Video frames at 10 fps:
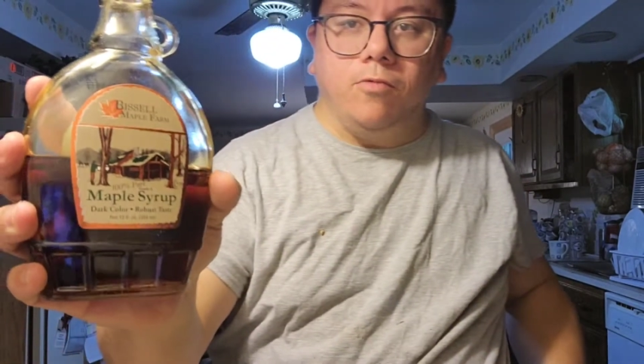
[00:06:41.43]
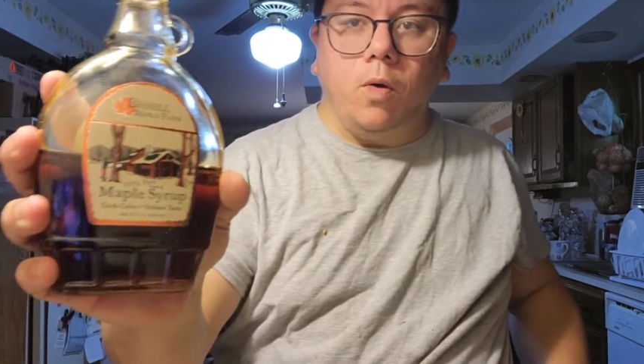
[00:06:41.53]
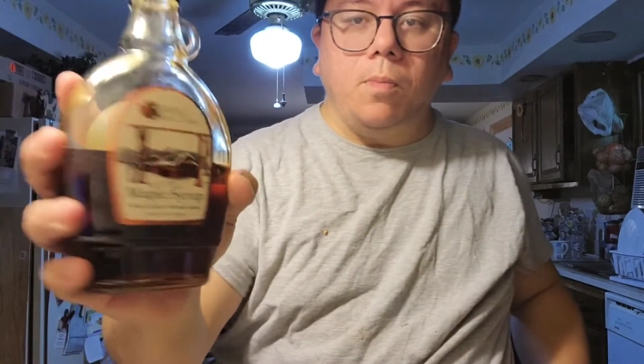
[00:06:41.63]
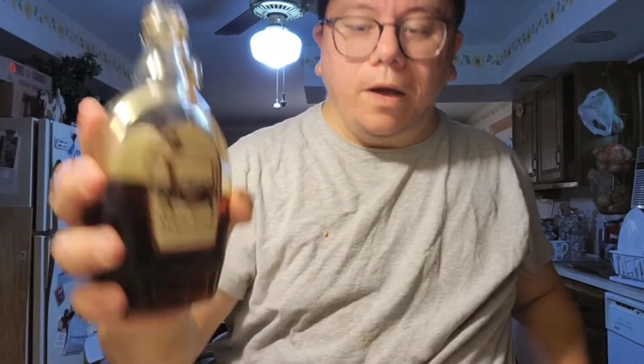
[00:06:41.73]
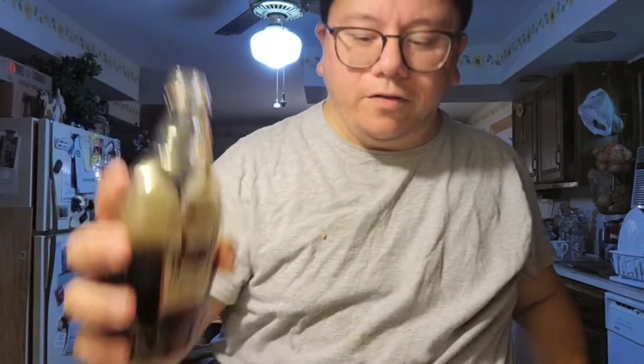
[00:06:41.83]

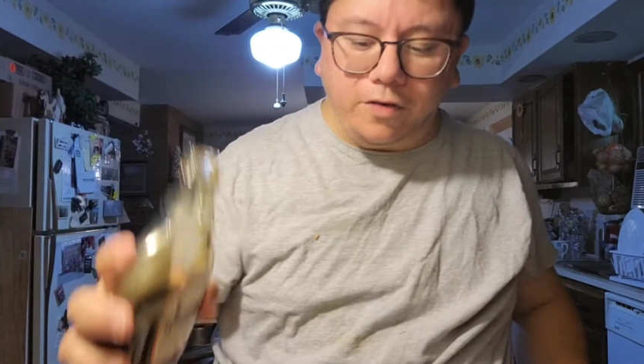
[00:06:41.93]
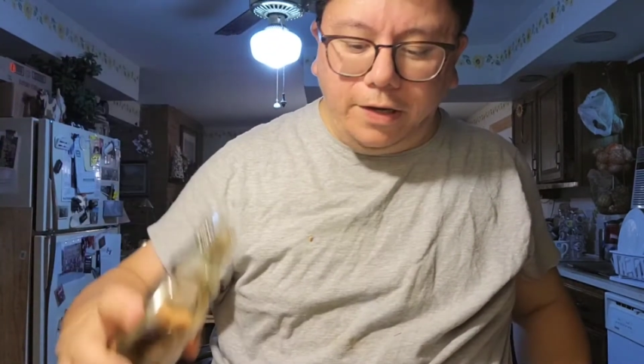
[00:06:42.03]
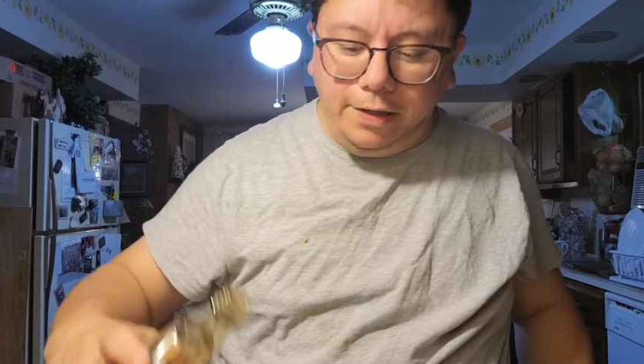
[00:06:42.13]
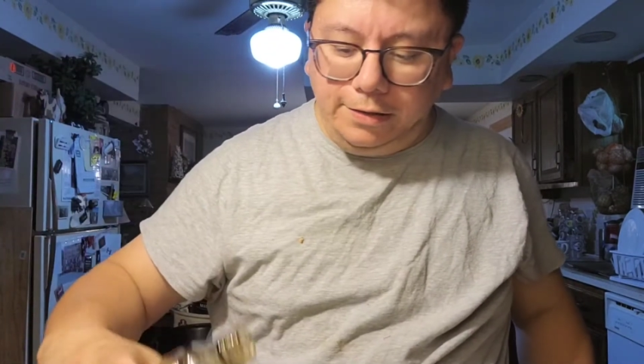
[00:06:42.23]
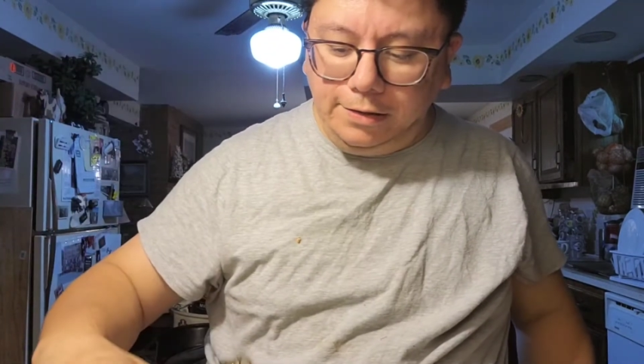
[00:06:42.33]
robust.
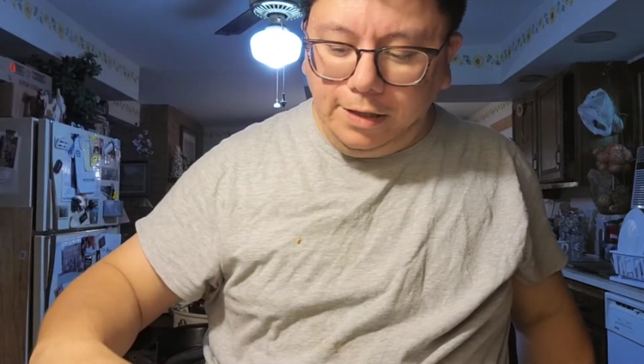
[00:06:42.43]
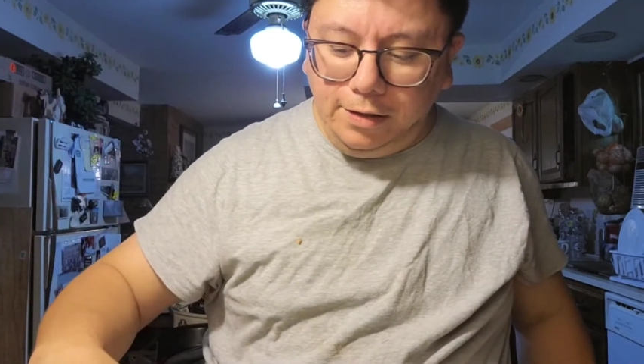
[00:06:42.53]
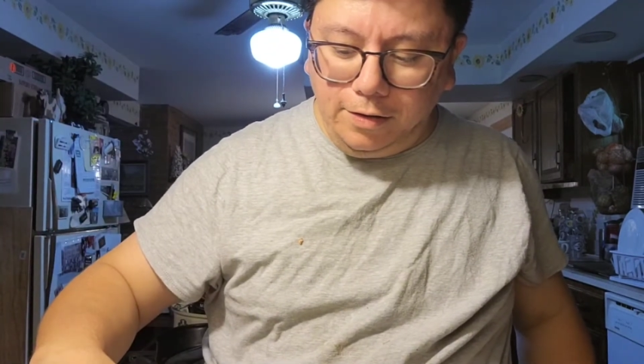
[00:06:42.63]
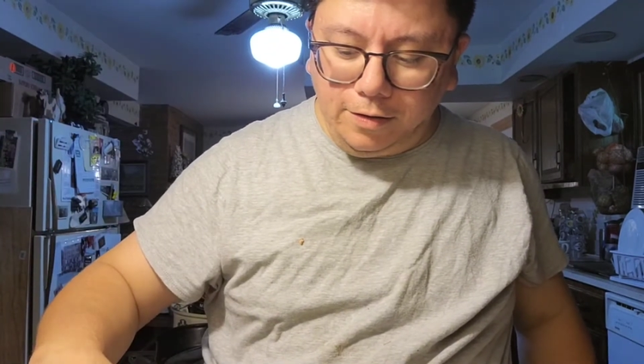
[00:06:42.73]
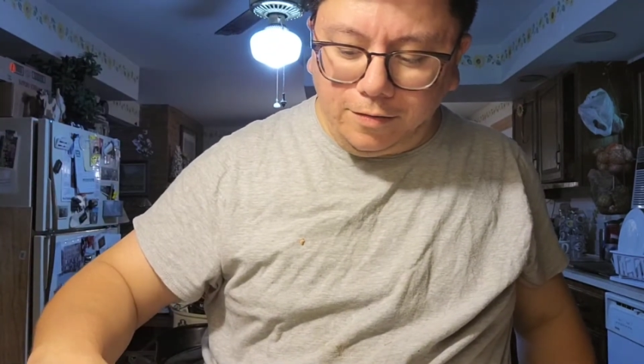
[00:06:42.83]

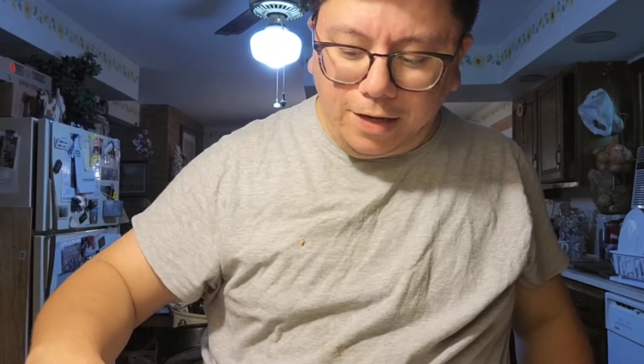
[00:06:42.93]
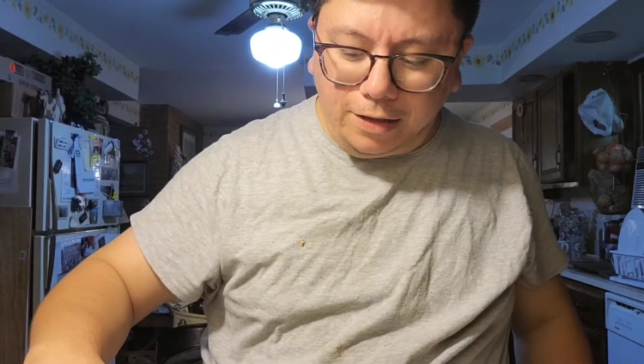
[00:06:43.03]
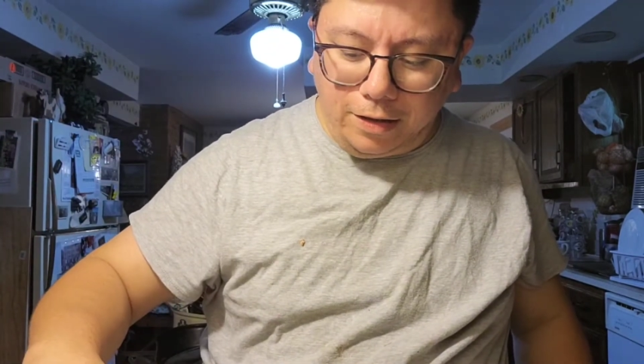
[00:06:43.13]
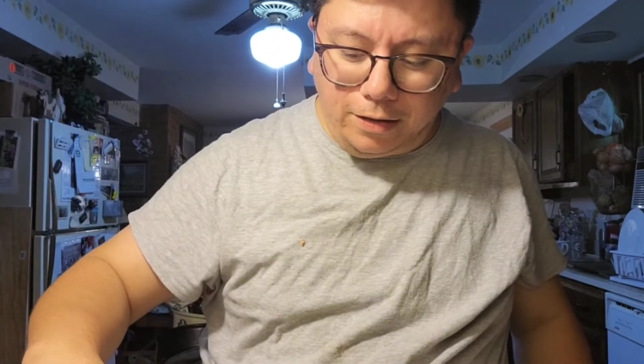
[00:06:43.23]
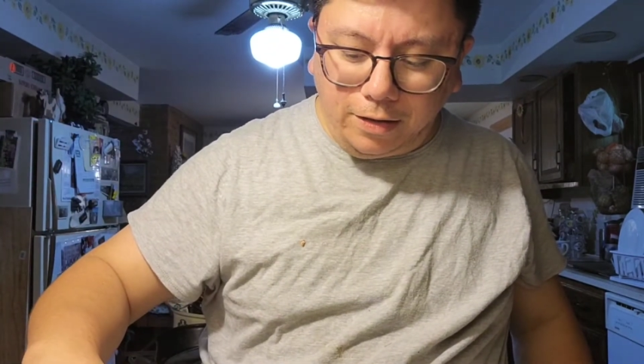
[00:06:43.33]
So
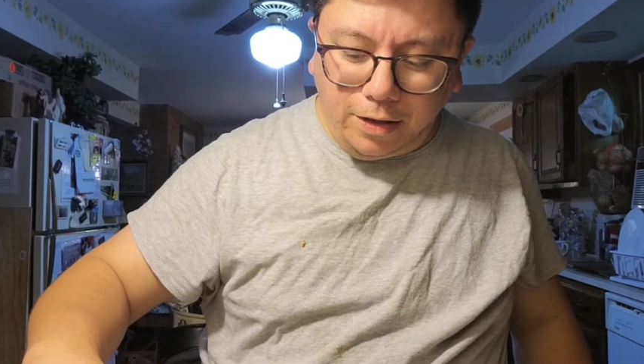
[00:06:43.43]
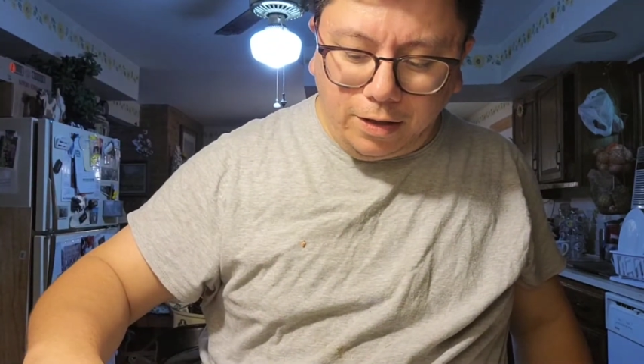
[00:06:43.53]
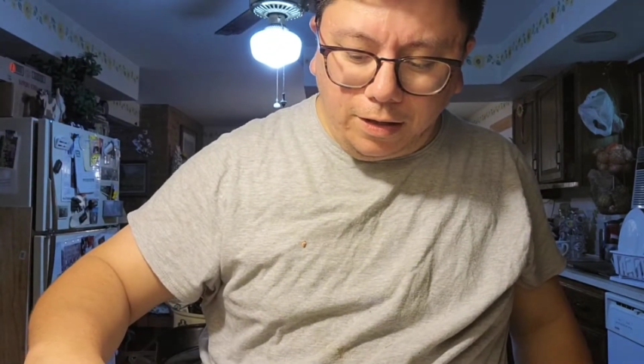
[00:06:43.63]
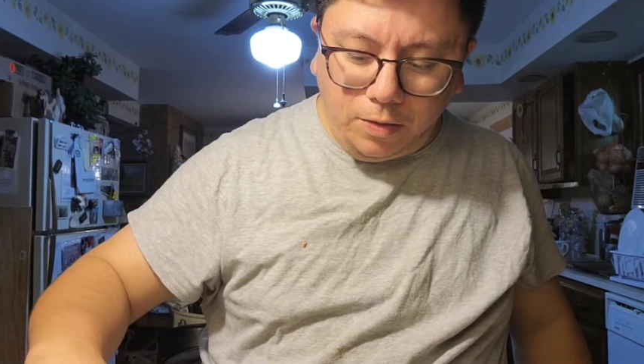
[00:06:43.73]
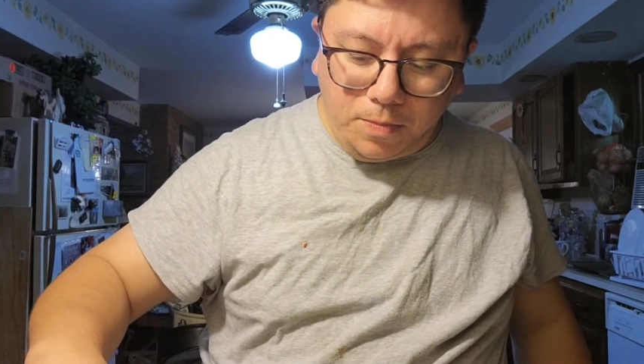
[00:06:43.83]
add a
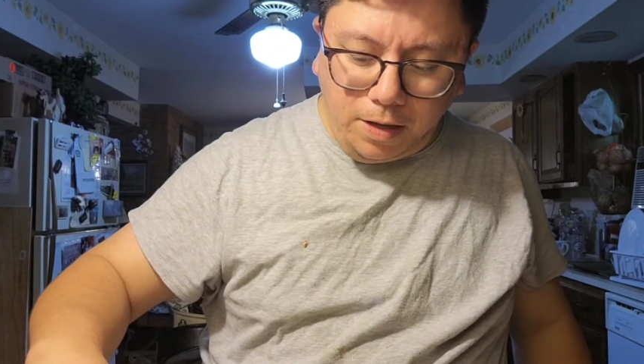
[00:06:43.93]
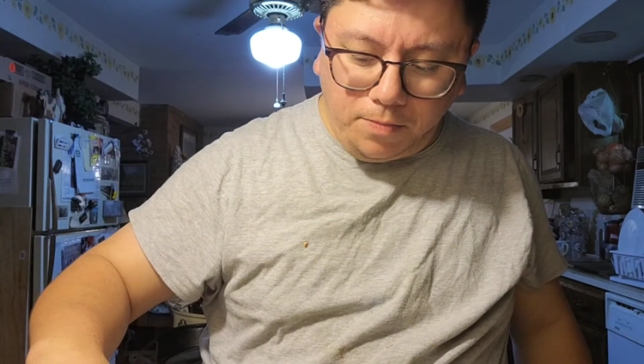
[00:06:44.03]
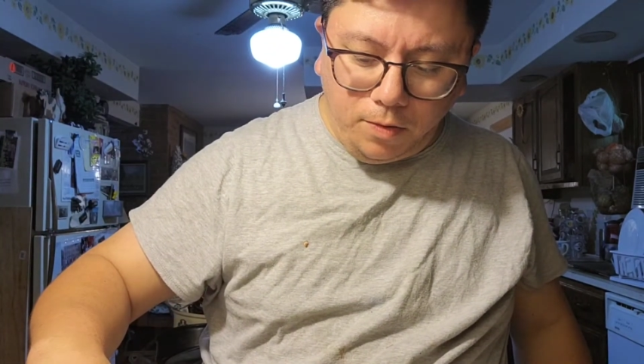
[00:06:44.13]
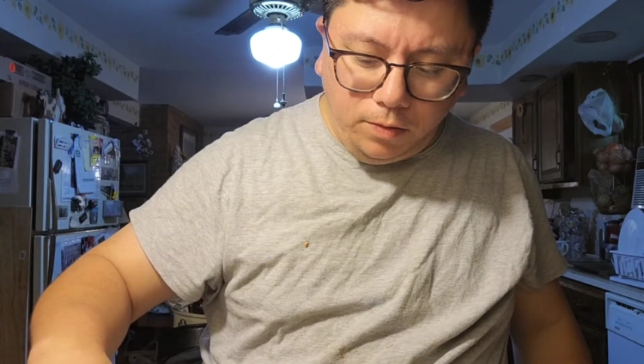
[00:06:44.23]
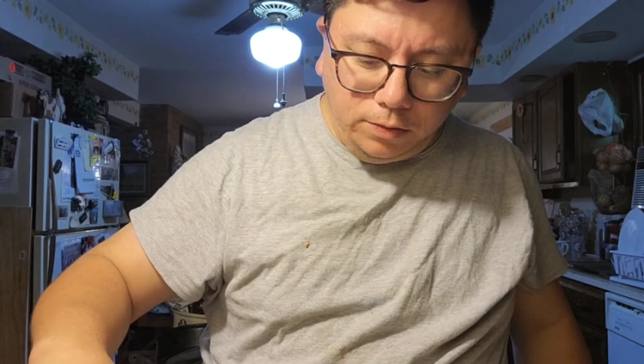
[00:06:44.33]
little
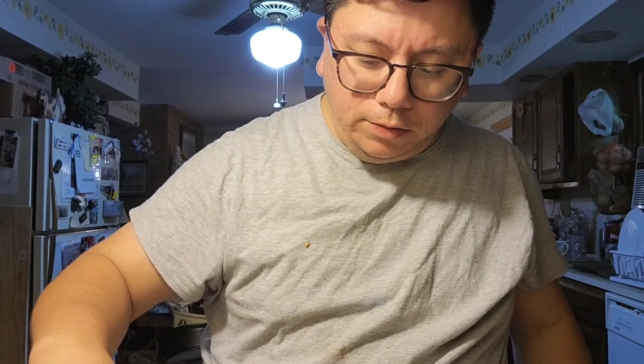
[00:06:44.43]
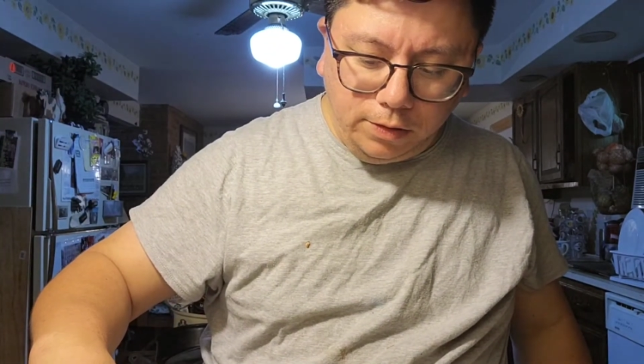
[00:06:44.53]
maple.